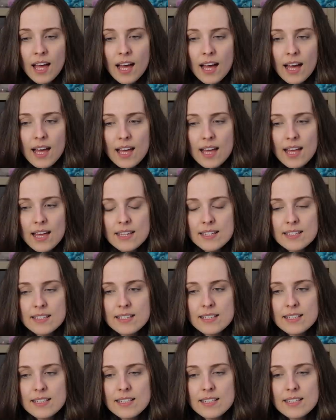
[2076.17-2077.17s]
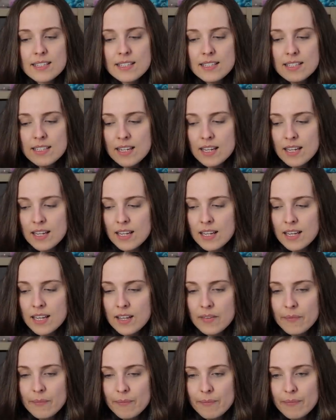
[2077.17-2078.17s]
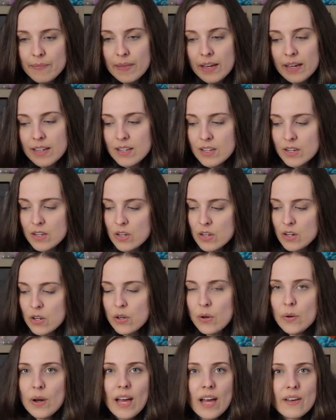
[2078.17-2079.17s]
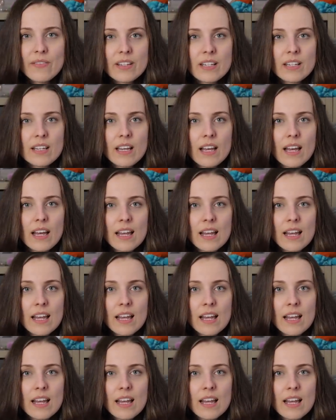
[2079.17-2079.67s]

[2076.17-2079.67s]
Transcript: And I know I have an,